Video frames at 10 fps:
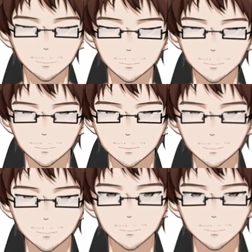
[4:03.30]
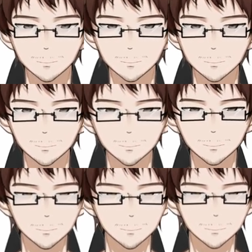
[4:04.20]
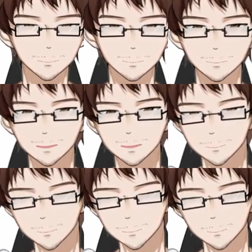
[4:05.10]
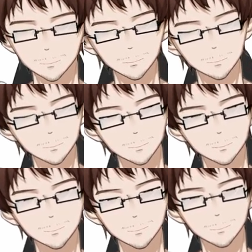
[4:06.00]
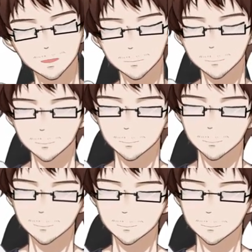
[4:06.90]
have to actually manual save, it saves for you, always.